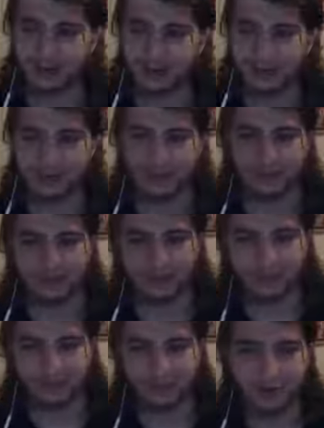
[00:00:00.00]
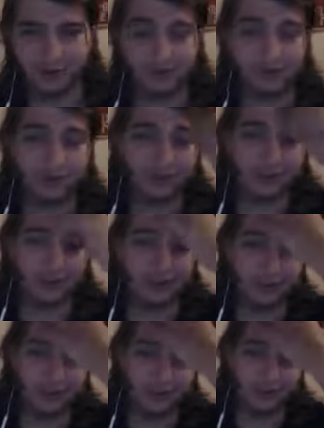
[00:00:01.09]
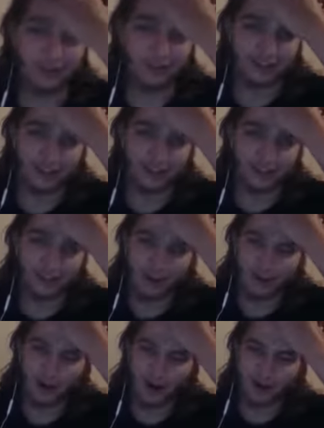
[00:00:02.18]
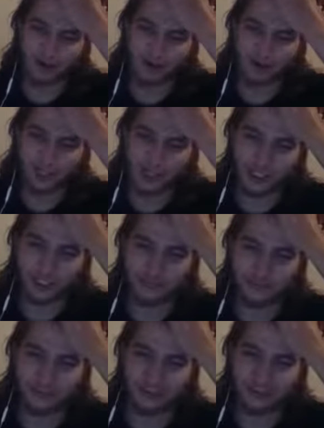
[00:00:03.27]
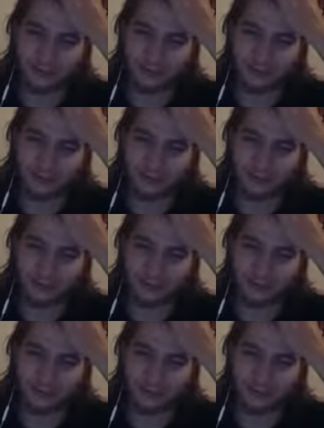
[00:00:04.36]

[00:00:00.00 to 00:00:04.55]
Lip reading: Wow, you probably sleep all day then. You have like, that's like an awkward shift.